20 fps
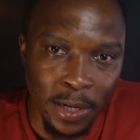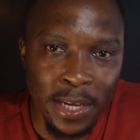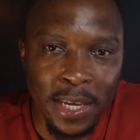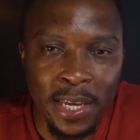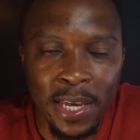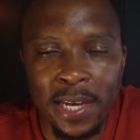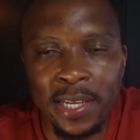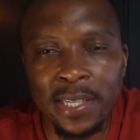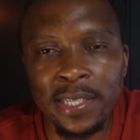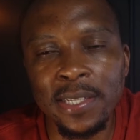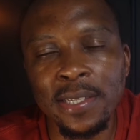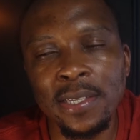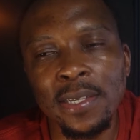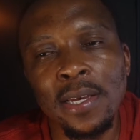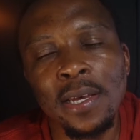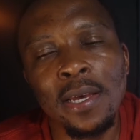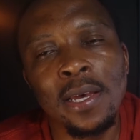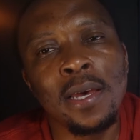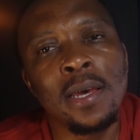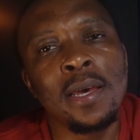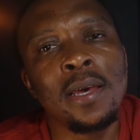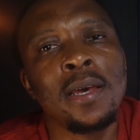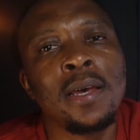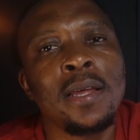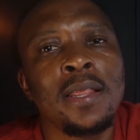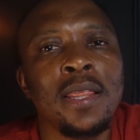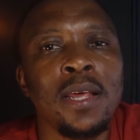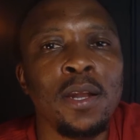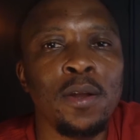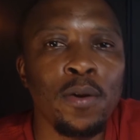Yes,
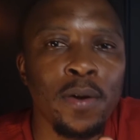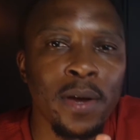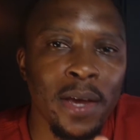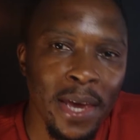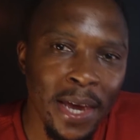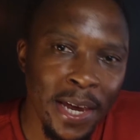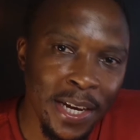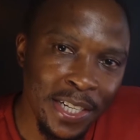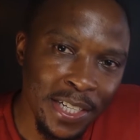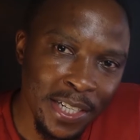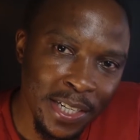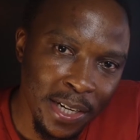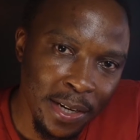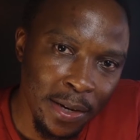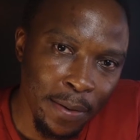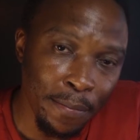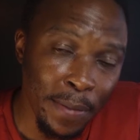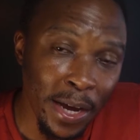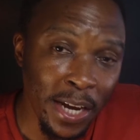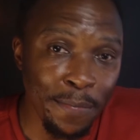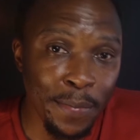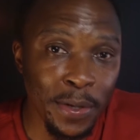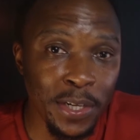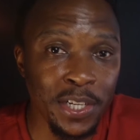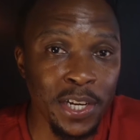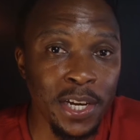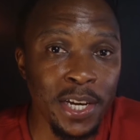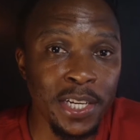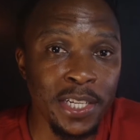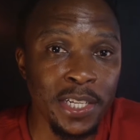the location might be
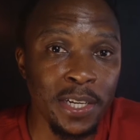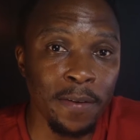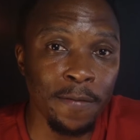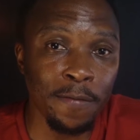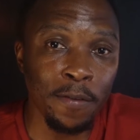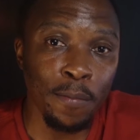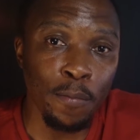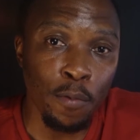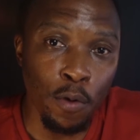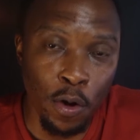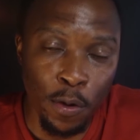changing from